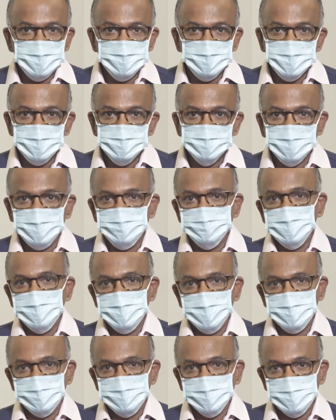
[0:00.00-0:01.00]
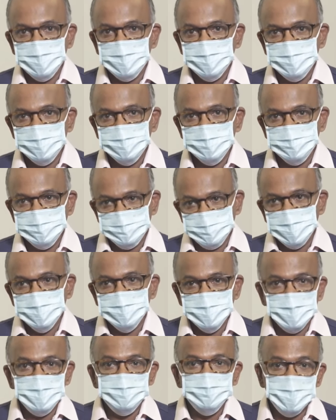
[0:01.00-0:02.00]
that they shouted at her,
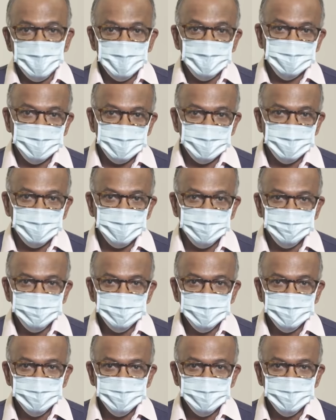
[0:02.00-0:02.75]
basically bullied her.